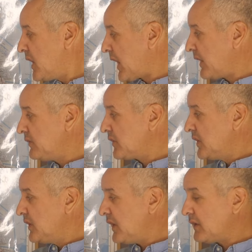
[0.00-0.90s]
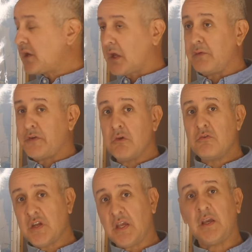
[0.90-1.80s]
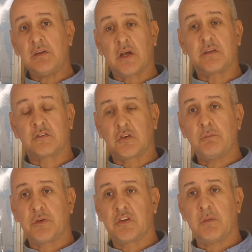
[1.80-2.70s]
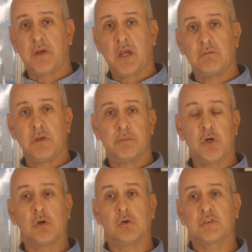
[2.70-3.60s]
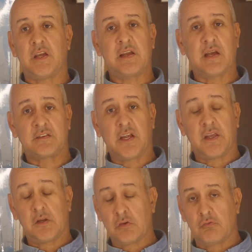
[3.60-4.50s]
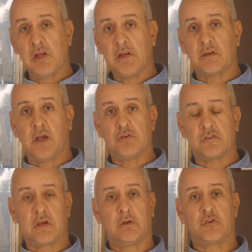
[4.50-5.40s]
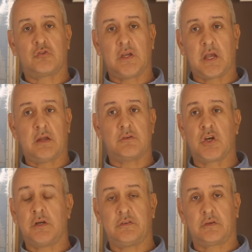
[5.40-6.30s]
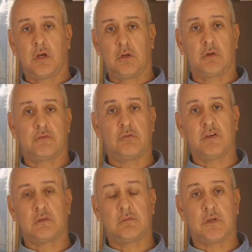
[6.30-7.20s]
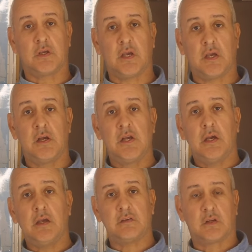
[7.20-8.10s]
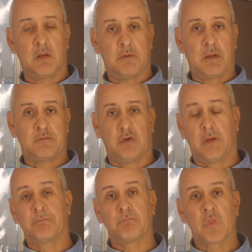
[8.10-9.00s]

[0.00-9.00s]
And you know, if you need a super, super heavy pull, then that's getting into really dangerous territory, and chances are a lot of the rest of your gear isn't going to be up to it.